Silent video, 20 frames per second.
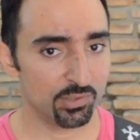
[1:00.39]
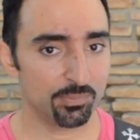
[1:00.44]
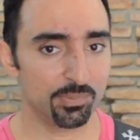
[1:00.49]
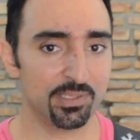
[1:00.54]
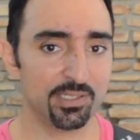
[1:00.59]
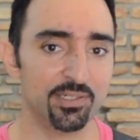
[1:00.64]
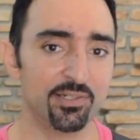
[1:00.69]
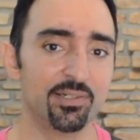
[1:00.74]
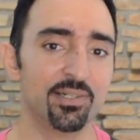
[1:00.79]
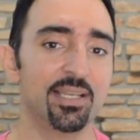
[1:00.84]

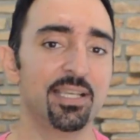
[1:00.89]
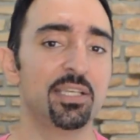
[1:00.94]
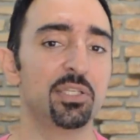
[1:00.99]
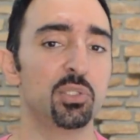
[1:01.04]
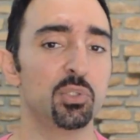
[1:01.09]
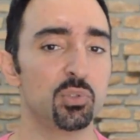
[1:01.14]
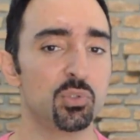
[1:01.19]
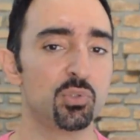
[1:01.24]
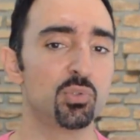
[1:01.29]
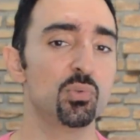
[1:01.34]
player
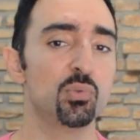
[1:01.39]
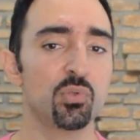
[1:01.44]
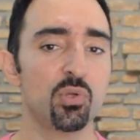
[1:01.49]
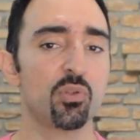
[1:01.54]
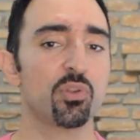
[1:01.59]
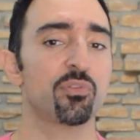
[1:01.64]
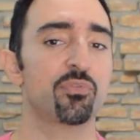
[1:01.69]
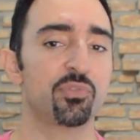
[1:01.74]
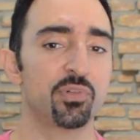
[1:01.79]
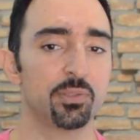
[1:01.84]
and you do
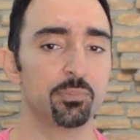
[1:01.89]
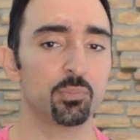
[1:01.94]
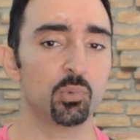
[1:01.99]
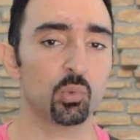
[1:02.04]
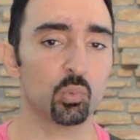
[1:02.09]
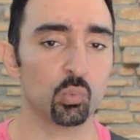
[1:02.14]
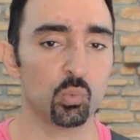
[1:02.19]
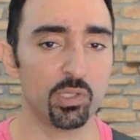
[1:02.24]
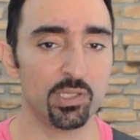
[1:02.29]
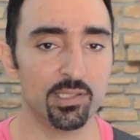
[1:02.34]
know the
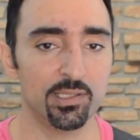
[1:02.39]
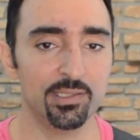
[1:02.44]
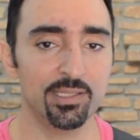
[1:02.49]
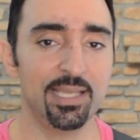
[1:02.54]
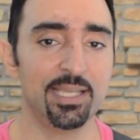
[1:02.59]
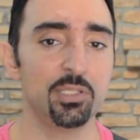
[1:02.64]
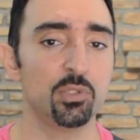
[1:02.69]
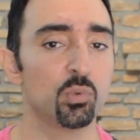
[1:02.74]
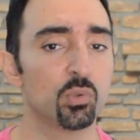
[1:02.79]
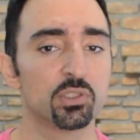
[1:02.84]
fretboard well
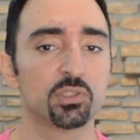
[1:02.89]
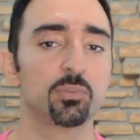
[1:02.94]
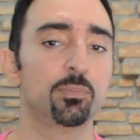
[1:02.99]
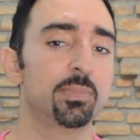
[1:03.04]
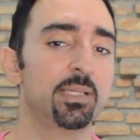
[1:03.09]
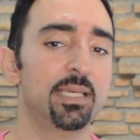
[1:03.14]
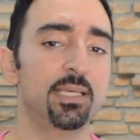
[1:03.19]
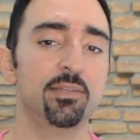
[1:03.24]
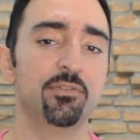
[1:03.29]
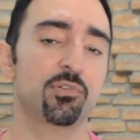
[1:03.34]
and you want to
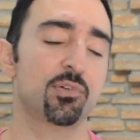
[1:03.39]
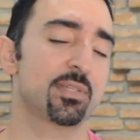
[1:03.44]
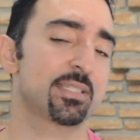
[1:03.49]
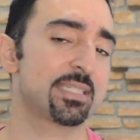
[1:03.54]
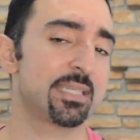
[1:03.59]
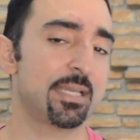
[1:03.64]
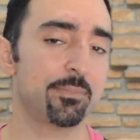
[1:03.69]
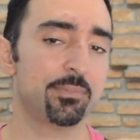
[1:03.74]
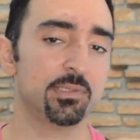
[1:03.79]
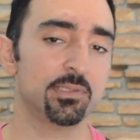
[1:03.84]
play, for
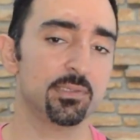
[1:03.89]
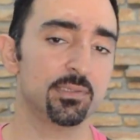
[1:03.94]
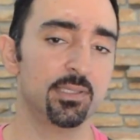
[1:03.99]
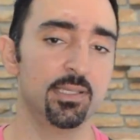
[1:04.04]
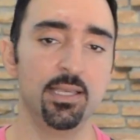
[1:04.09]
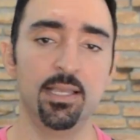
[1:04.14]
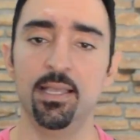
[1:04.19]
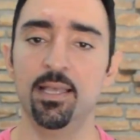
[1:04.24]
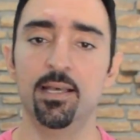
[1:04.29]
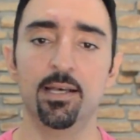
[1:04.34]
example,
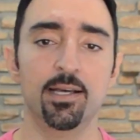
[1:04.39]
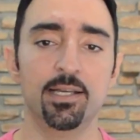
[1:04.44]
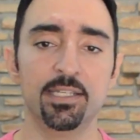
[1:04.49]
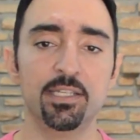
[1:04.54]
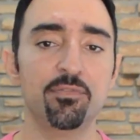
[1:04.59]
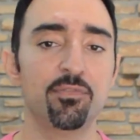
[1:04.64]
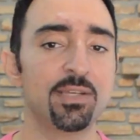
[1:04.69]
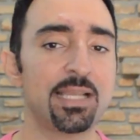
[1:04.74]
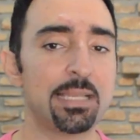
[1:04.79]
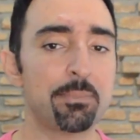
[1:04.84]
an
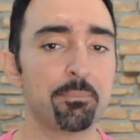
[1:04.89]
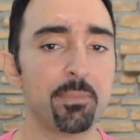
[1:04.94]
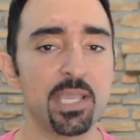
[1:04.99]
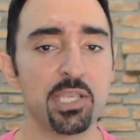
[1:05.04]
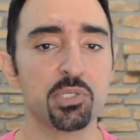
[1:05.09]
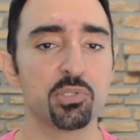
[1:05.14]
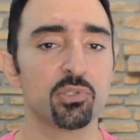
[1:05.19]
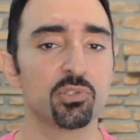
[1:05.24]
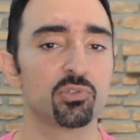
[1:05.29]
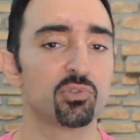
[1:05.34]
E flat
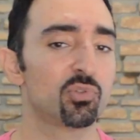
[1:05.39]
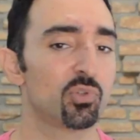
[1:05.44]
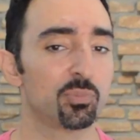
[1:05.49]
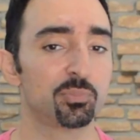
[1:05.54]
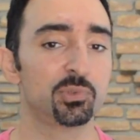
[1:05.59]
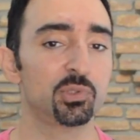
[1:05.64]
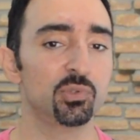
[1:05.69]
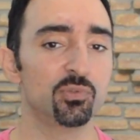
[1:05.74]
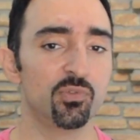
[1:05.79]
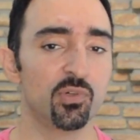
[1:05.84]
major
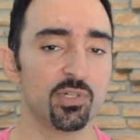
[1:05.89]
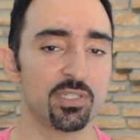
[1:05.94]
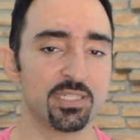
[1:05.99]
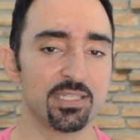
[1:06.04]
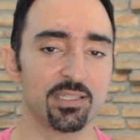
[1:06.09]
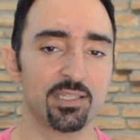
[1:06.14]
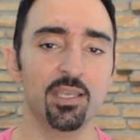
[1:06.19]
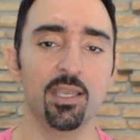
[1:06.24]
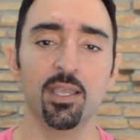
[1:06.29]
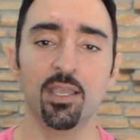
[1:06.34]
drop 2
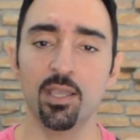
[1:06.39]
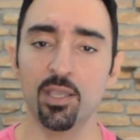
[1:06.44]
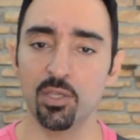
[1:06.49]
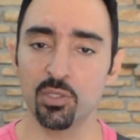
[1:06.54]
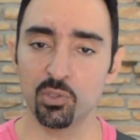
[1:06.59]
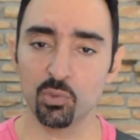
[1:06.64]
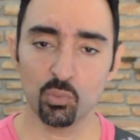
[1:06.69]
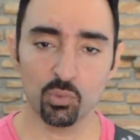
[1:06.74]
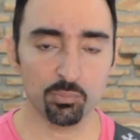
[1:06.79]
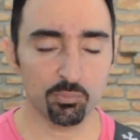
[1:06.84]
voicing,
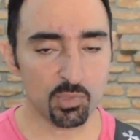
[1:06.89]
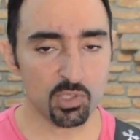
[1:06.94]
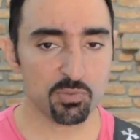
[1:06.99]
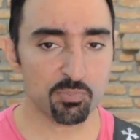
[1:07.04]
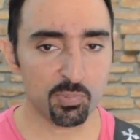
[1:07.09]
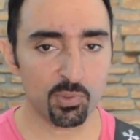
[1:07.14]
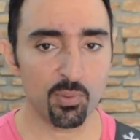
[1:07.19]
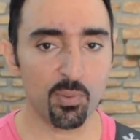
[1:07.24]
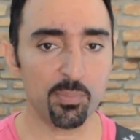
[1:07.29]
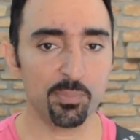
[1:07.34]
you will
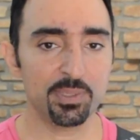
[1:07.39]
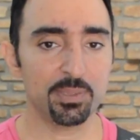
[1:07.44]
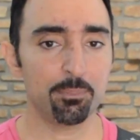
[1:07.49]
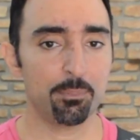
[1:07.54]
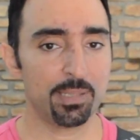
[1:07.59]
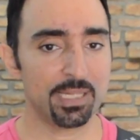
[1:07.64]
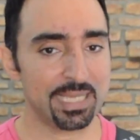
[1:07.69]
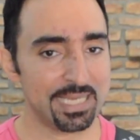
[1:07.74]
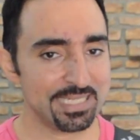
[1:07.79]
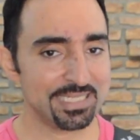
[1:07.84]
most probably
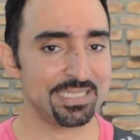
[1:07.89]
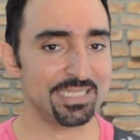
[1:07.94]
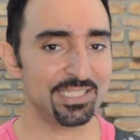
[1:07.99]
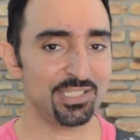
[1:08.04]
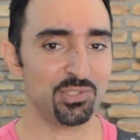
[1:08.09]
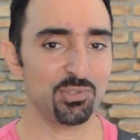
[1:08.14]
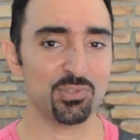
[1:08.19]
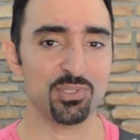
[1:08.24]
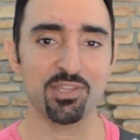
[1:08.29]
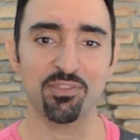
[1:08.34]
place
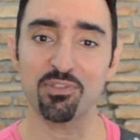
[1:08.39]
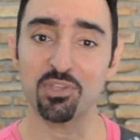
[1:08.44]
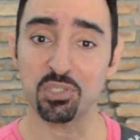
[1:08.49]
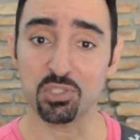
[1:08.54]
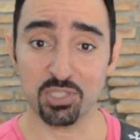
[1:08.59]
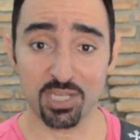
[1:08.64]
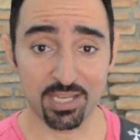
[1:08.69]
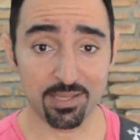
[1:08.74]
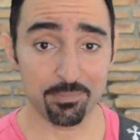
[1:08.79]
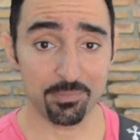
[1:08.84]
it using the
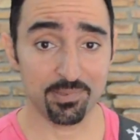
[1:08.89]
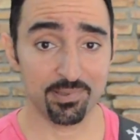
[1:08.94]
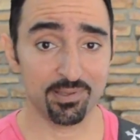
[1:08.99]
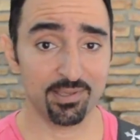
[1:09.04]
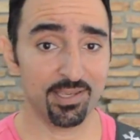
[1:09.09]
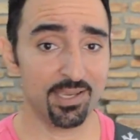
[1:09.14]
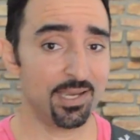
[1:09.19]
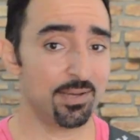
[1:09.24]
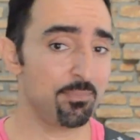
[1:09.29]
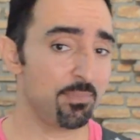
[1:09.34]
shape
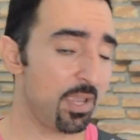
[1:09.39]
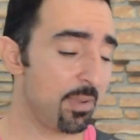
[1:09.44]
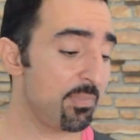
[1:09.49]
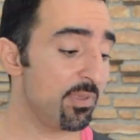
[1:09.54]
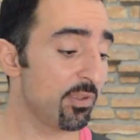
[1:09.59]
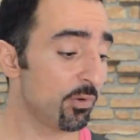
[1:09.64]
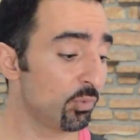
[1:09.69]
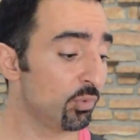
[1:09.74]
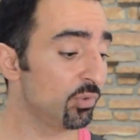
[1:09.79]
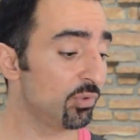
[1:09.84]
and maybe
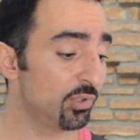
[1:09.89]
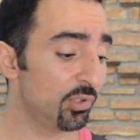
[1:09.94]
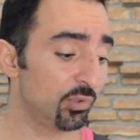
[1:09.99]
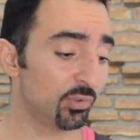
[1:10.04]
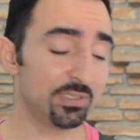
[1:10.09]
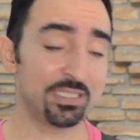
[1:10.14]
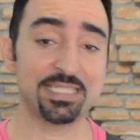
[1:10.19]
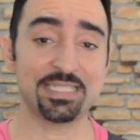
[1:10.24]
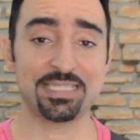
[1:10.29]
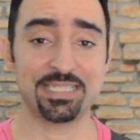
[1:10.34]
the root
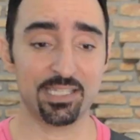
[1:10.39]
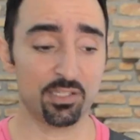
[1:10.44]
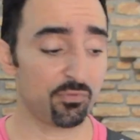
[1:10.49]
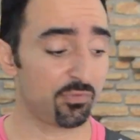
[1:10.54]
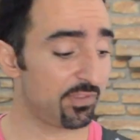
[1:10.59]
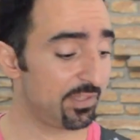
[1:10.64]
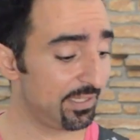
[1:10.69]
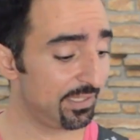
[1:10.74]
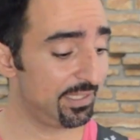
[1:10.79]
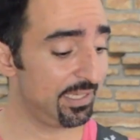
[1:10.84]
note instead
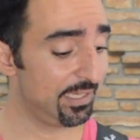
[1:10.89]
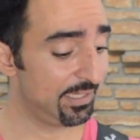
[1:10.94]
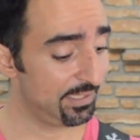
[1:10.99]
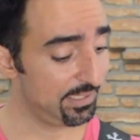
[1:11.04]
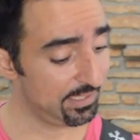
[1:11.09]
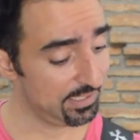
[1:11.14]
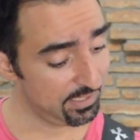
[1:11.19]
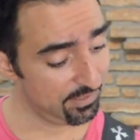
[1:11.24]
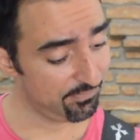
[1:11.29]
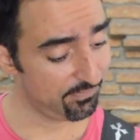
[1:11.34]
of thinking
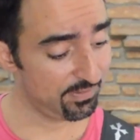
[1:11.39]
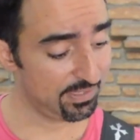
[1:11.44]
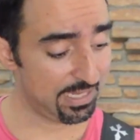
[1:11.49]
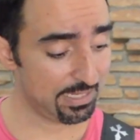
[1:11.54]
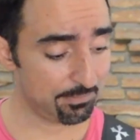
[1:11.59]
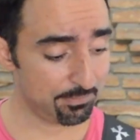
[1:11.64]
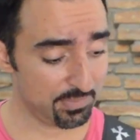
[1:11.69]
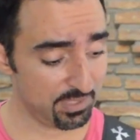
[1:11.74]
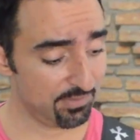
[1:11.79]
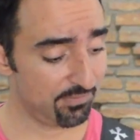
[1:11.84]
E
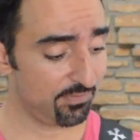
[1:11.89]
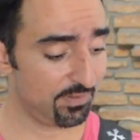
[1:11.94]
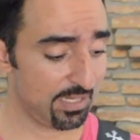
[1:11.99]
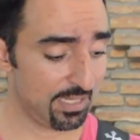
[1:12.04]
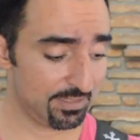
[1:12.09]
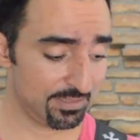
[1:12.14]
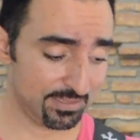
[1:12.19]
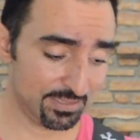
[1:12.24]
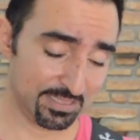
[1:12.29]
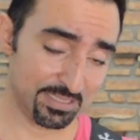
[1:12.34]
flat, B
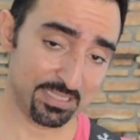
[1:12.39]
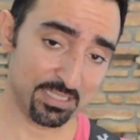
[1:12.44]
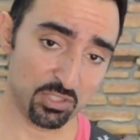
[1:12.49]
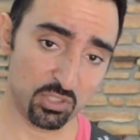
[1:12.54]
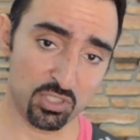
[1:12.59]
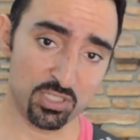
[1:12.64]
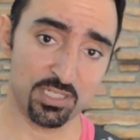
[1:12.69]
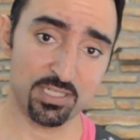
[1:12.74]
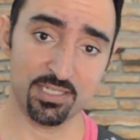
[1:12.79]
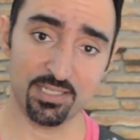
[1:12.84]
flat, D,
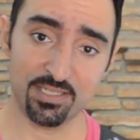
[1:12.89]
G.